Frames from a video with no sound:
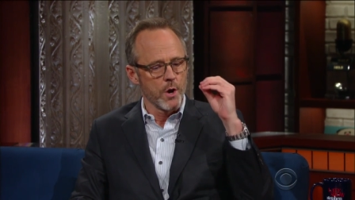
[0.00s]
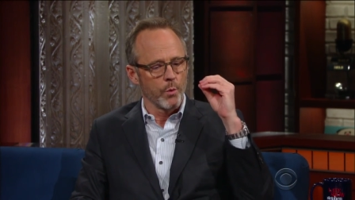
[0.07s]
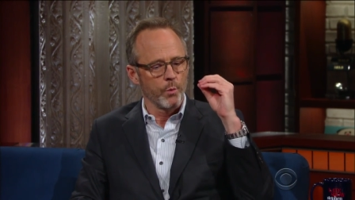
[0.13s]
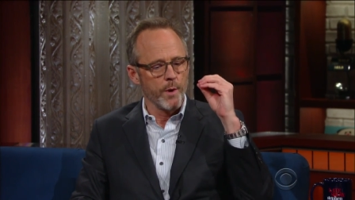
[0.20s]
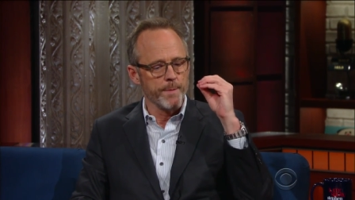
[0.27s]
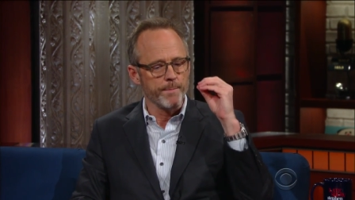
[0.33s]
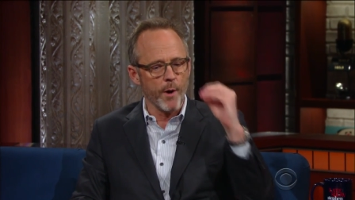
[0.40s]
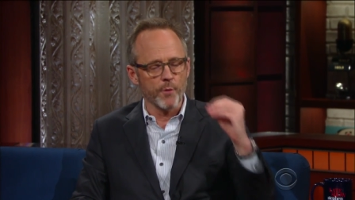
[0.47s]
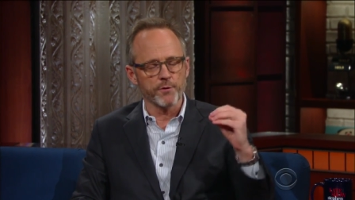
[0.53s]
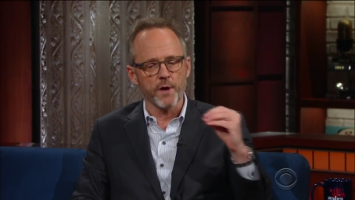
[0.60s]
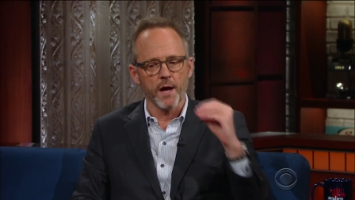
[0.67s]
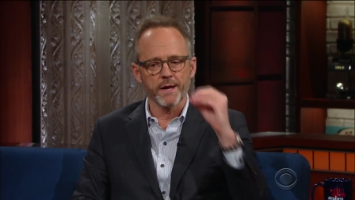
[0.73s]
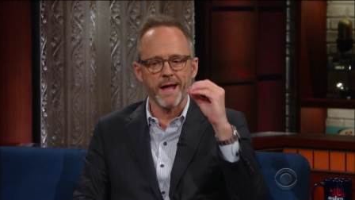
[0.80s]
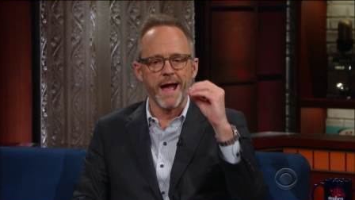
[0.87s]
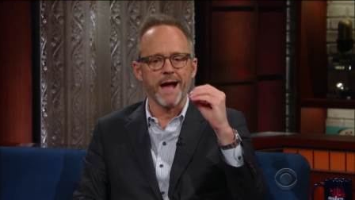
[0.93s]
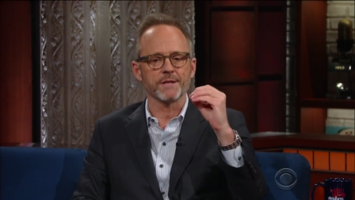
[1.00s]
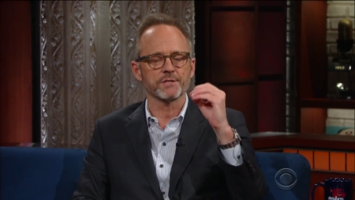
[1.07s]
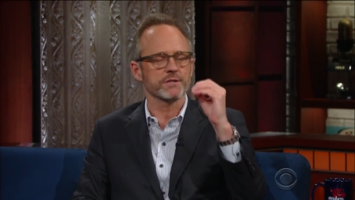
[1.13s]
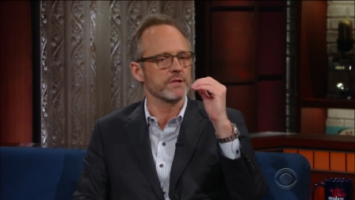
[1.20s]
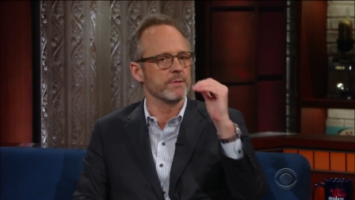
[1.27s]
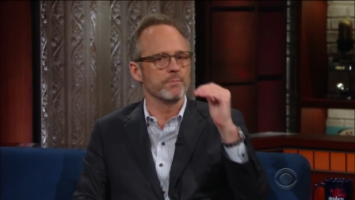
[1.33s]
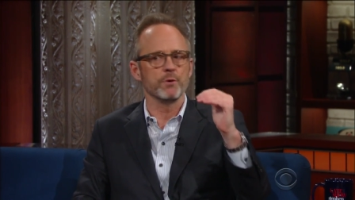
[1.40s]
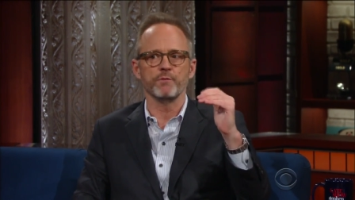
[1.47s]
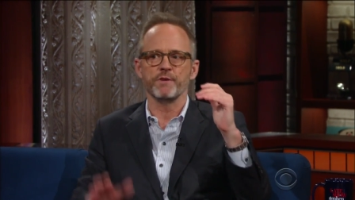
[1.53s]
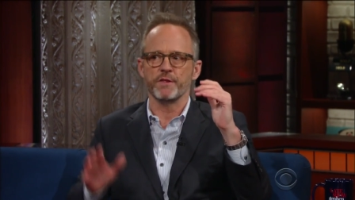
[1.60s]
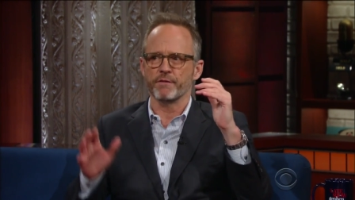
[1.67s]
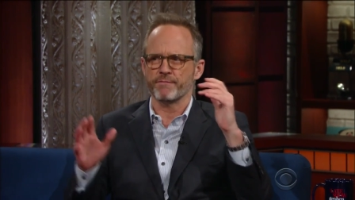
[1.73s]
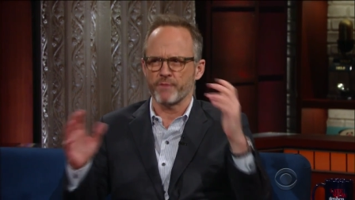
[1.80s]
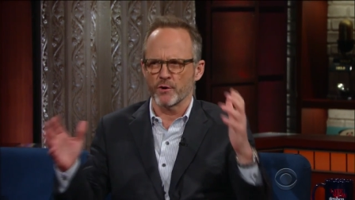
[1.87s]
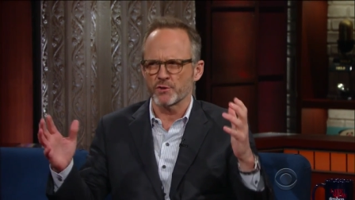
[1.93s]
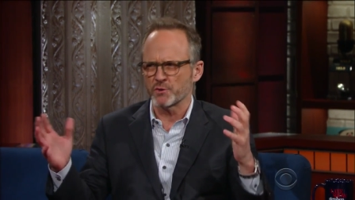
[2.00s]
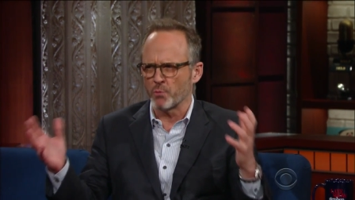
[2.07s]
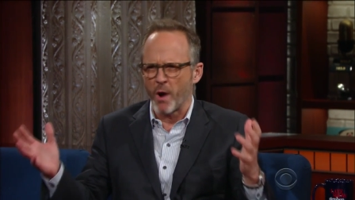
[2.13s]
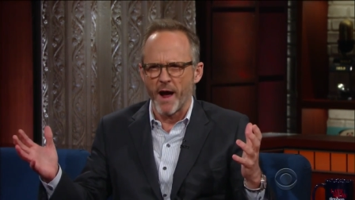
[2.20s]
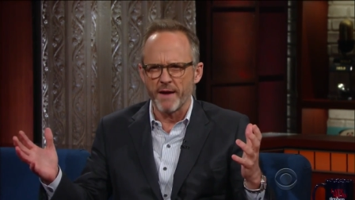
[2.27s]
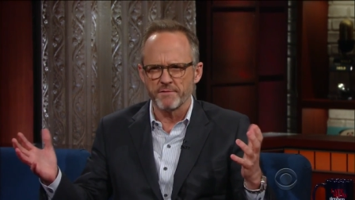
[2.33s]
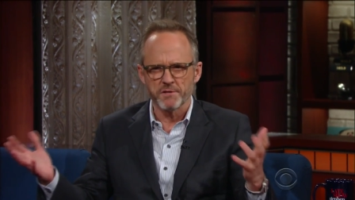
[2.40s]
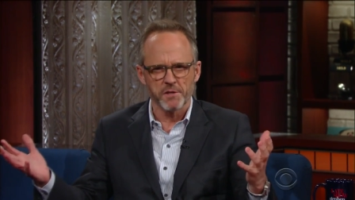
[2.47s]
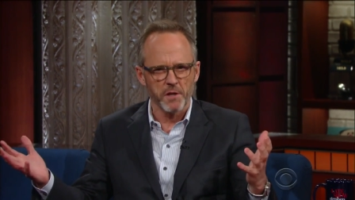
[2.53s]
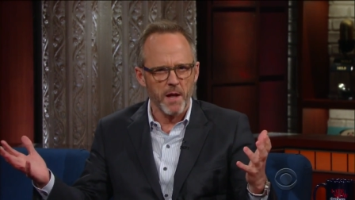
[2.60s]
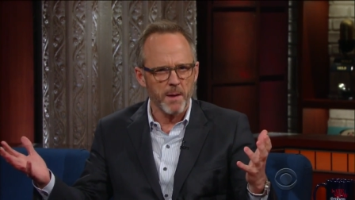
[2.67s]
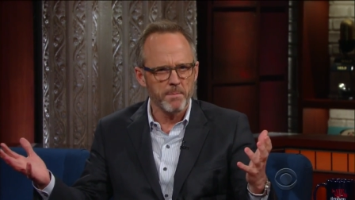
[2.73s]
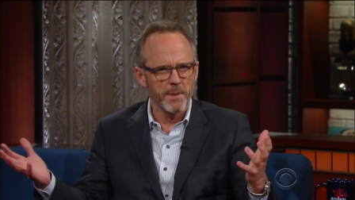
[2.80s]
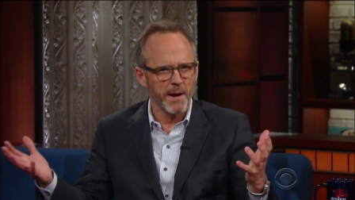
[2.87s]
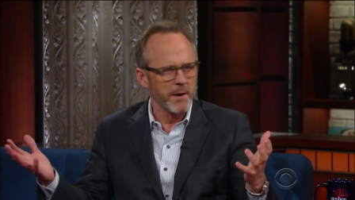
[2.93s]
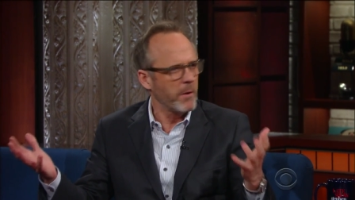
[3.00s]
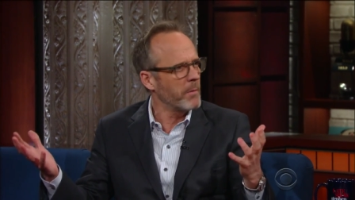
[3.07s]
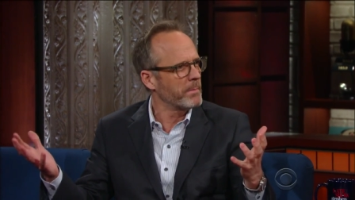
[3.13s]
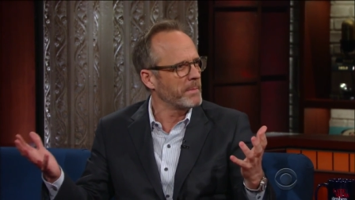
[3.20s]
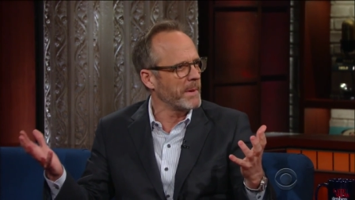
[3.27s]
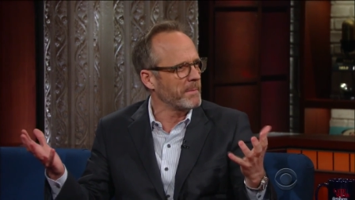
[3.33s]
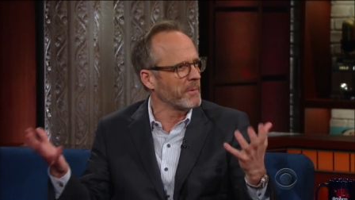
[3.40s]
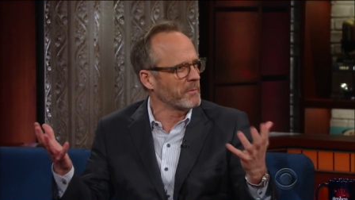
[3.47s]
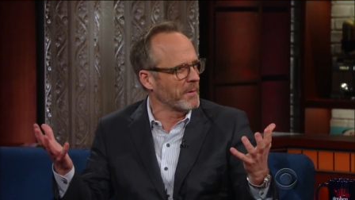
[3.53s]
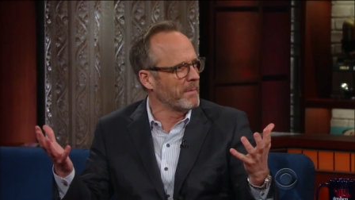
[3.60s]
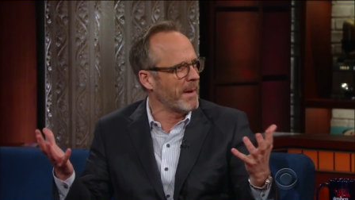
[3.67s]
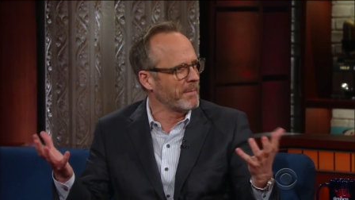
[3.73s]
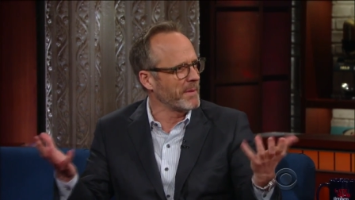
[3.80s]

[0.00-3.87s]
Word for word: We both got cast in the movie The First Wives Club. I hope people remember